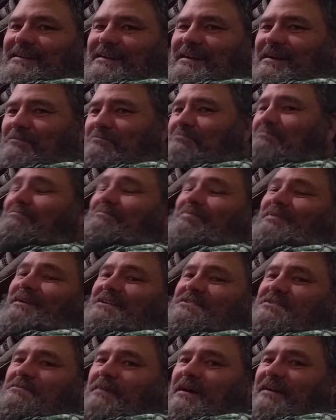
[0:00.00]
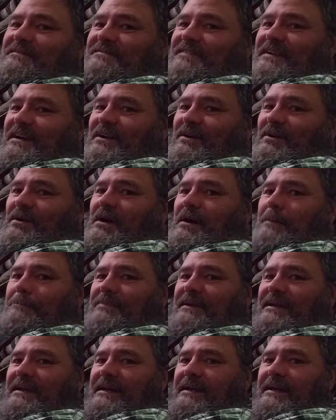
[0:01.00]
and press my finger up
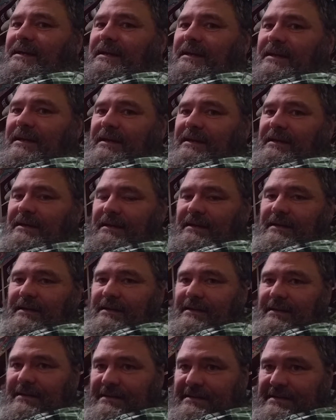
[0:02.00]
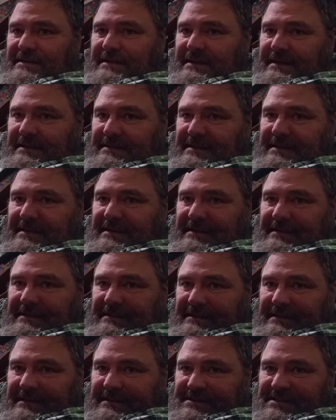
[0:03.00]
and in, and then
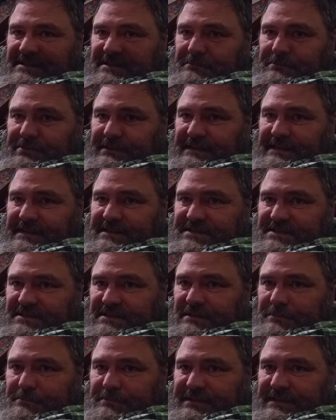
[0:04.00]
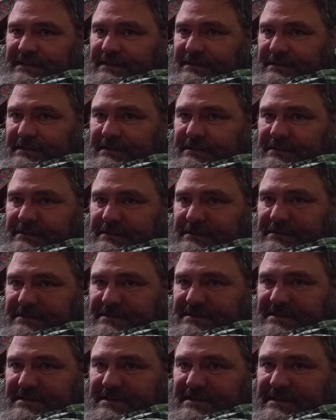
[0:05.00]
it's in place completely.
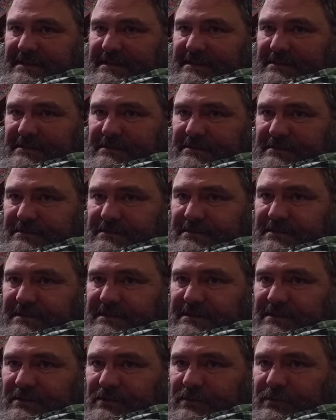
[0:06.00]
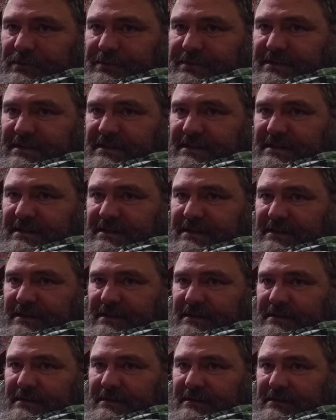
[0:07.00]
See that? You got the whole thing here,